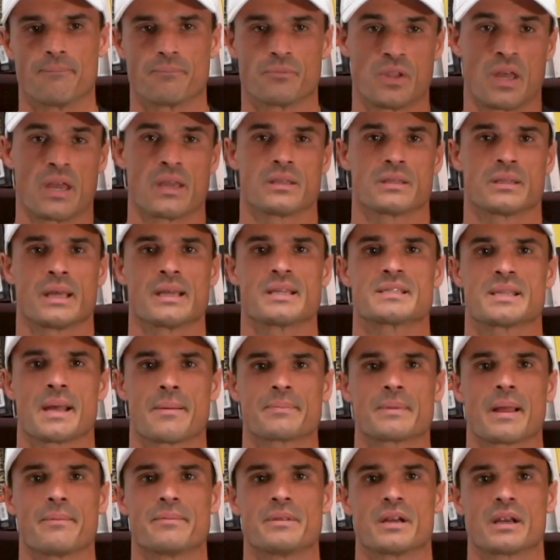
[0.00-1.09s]
they
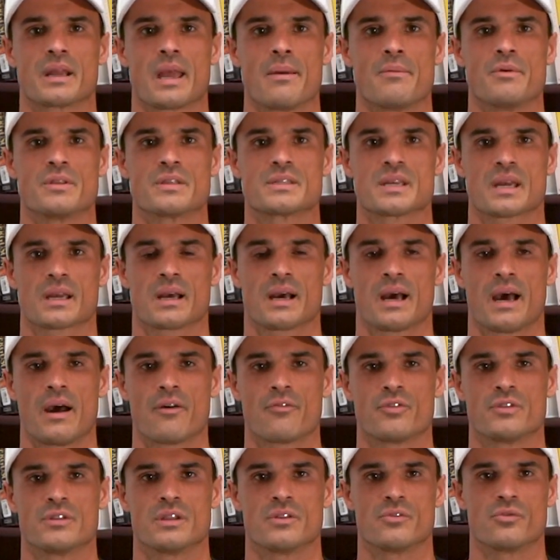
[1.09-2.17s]
stepped up their game in the second
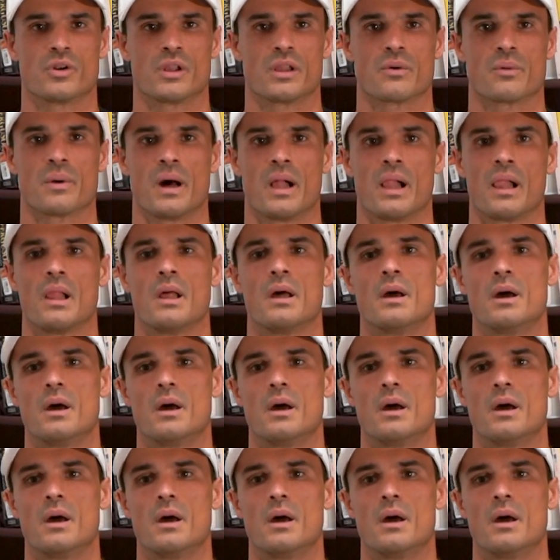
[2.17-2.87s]
half and did really well.